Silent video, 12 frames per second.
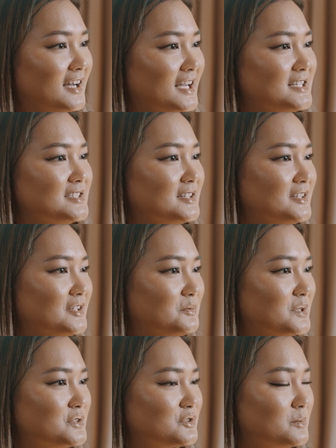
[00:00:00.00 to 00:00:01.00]
I studied
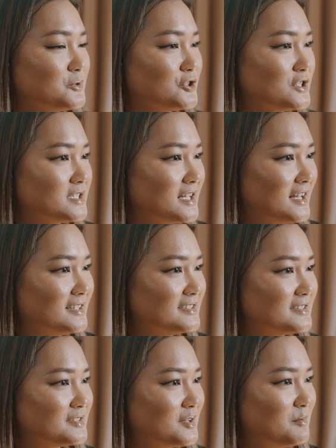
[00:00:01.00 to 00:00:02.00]
what scripture
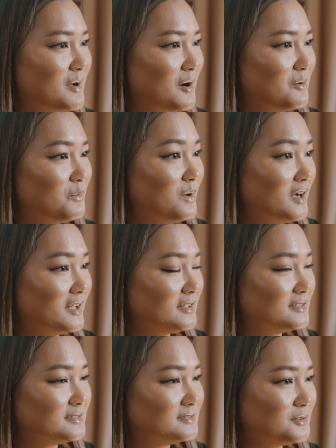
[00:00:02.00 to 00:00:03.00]
says about
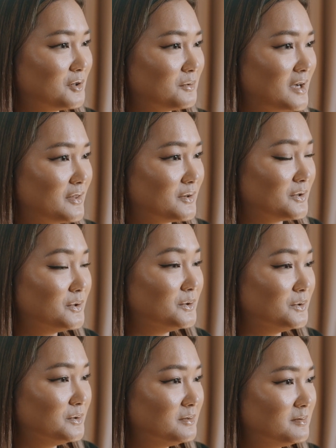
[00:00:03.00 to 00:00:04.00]
what, or rather
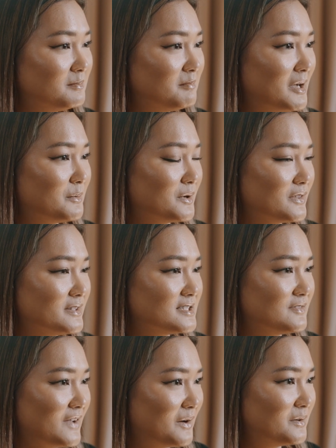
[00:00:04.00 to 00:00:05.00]
who, my worth
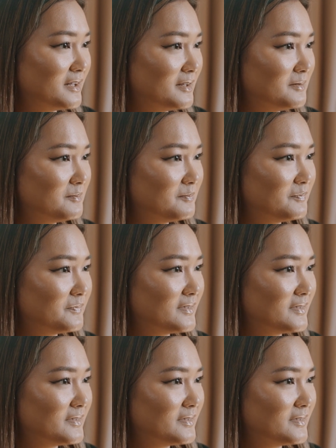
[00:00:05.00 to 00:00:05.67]
is found in.